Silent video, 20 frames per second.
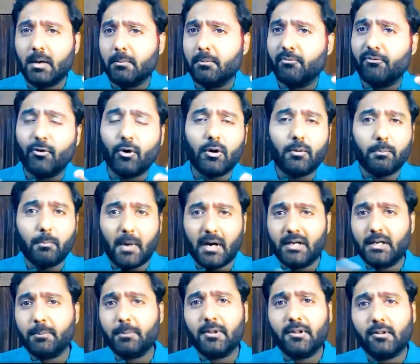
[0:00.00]
for
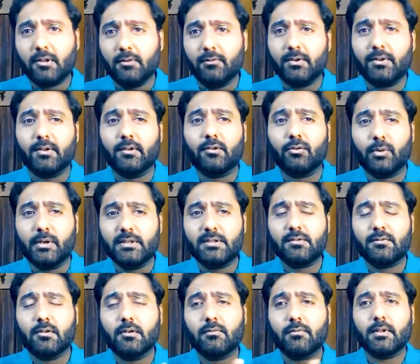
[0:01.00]
multiple services. So
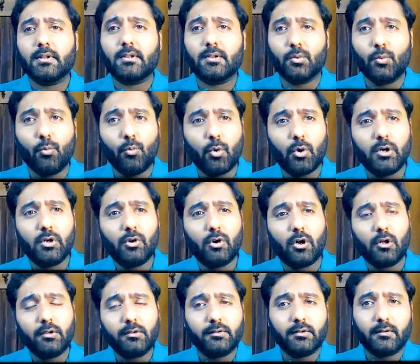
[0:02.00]
each service would
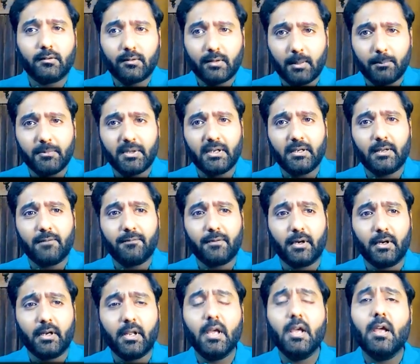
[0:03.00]
cost something
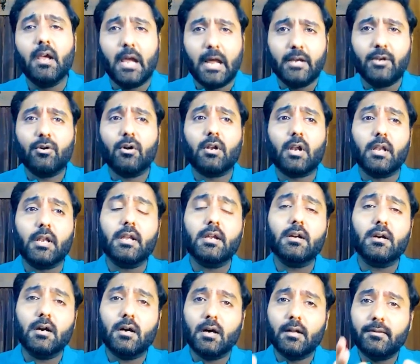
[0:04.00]
different, and you're
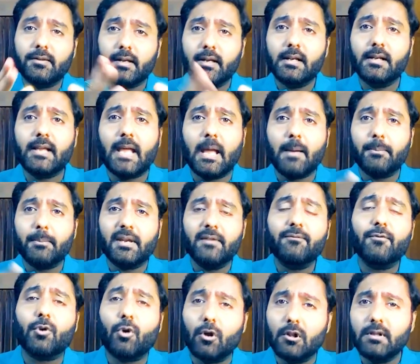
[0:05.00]
running a single campaign
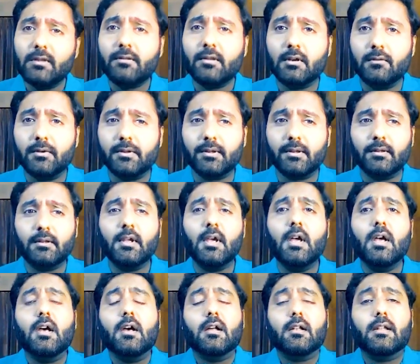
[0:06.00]
for all the services.
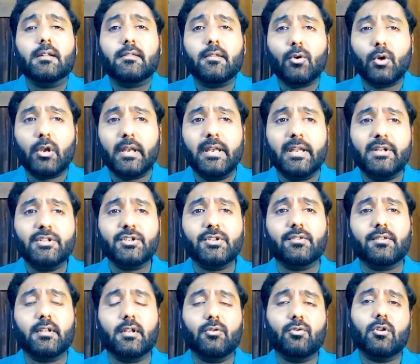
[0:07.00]
Let's say you're an
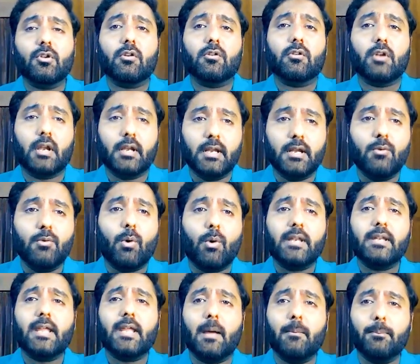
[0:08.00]
agency and you're running
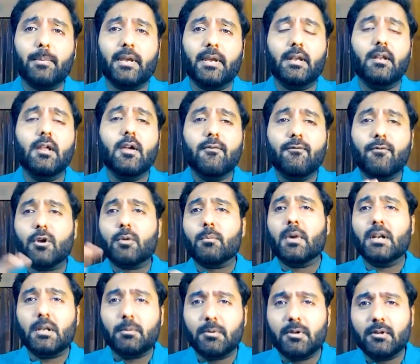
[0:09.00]
one campaign for
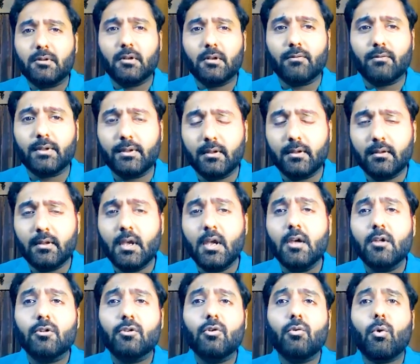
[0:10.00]
multiple services.
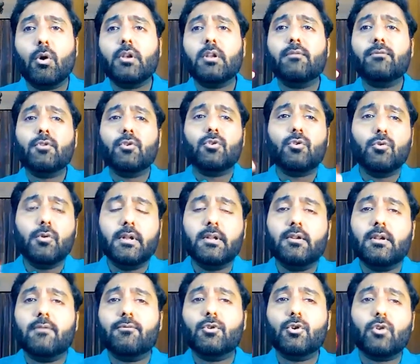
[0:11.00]
So what you have to do is
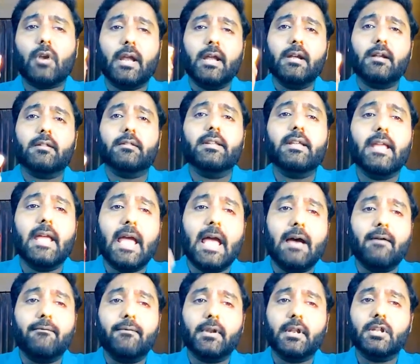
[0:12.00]
you have to write the
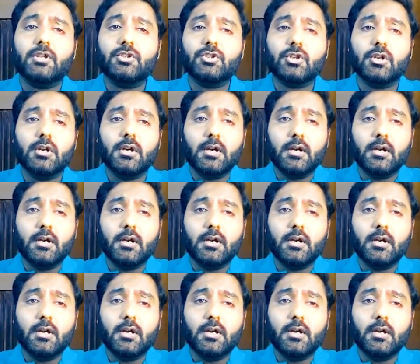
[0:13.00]
average